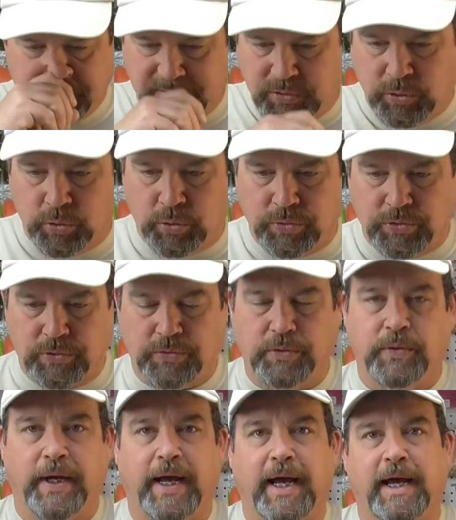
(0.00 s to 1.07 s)
tool to
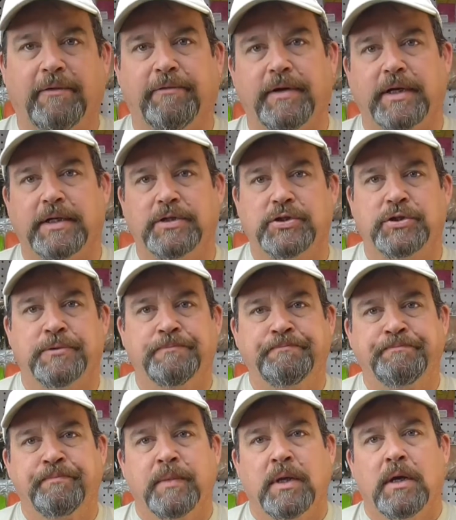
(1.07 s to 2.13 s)
do a half hitch
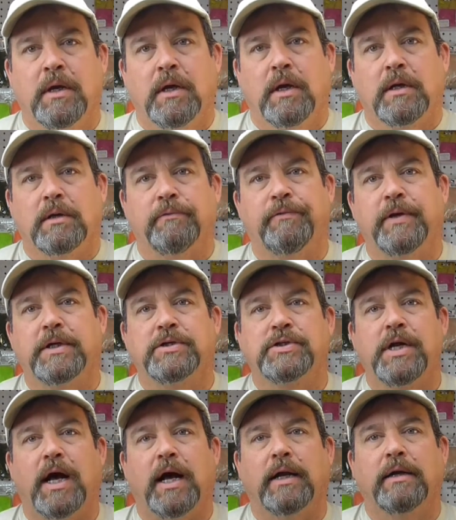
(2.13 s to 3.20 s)
to finish
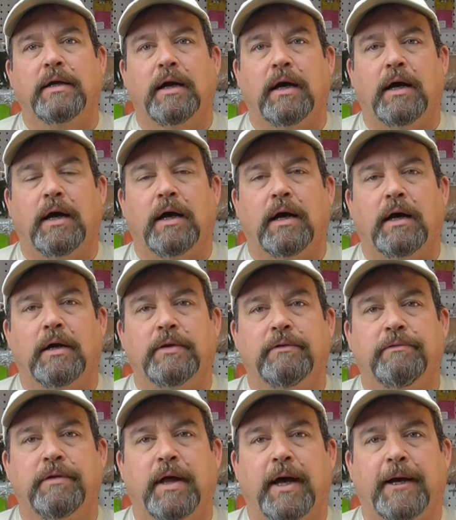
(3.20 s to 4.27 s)
knot on the
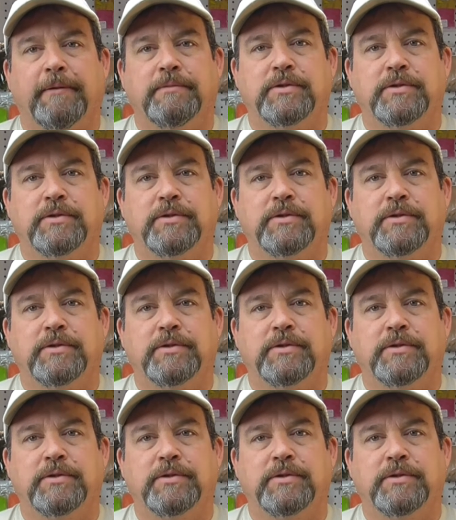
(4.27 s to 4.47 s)
fly.